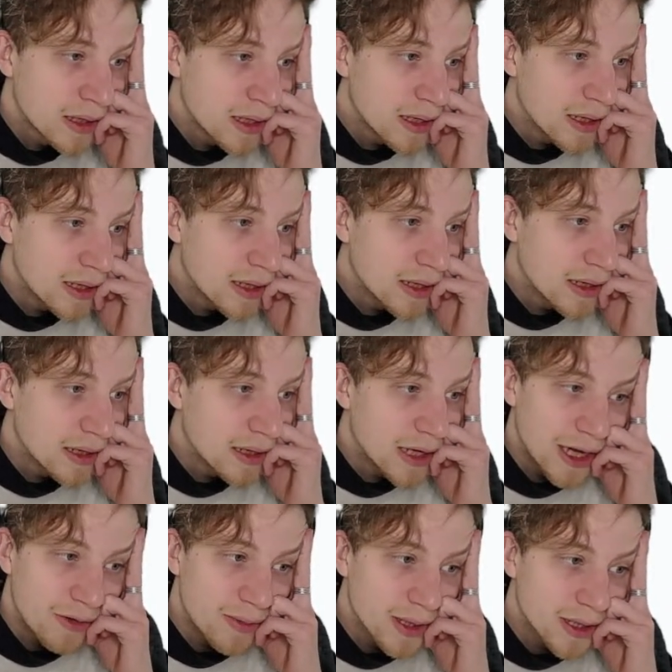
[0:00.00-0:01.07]

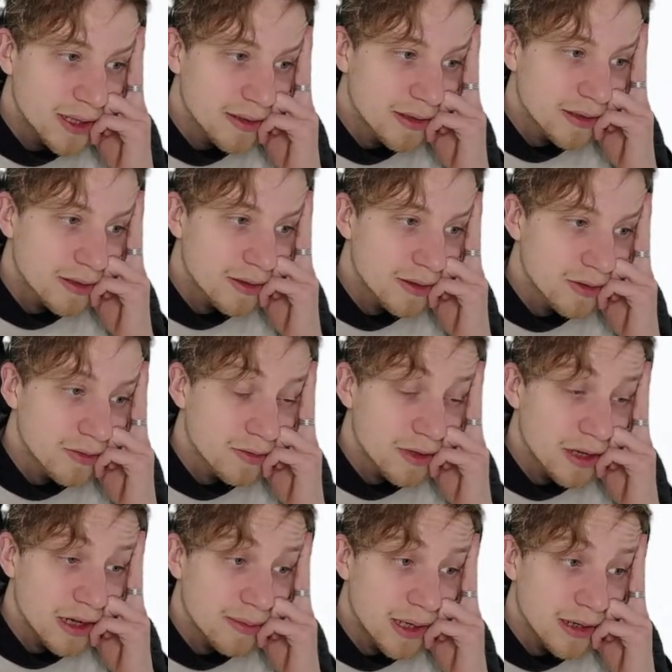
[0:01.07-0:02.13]
How much does it cost to
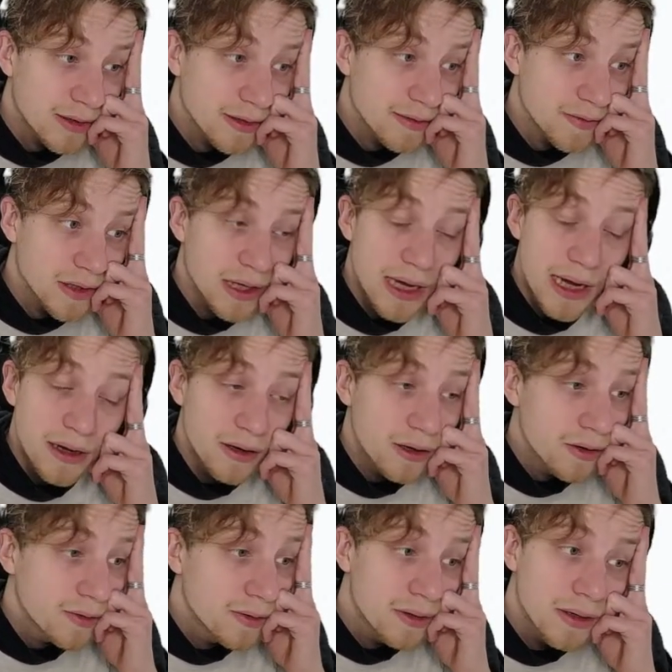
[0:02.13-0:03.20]
trademark something? I don't
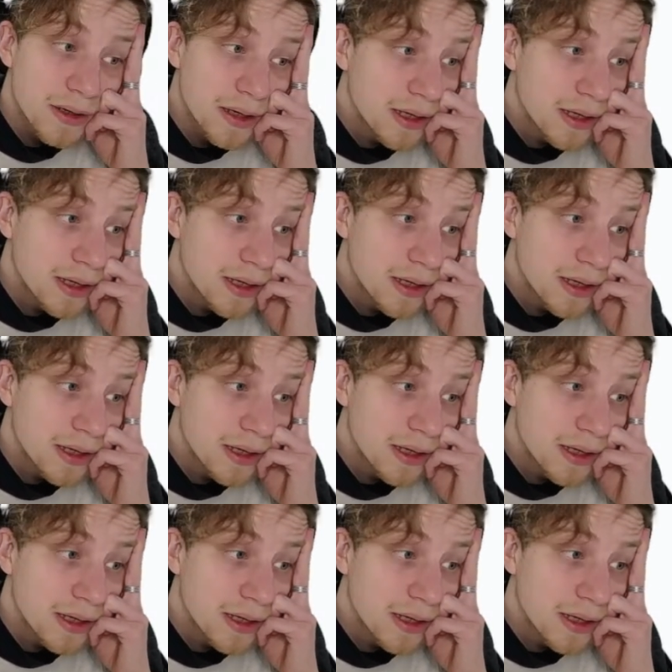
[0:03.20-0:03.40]
know.